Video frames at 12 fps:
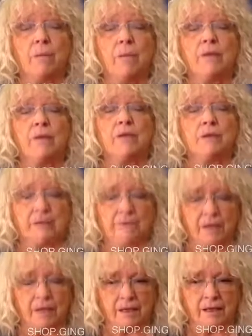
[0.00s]
most
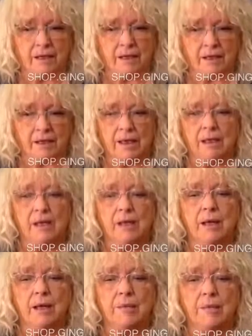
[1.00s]
definitely.
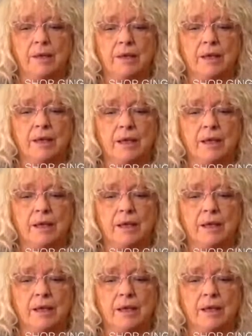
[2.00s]
But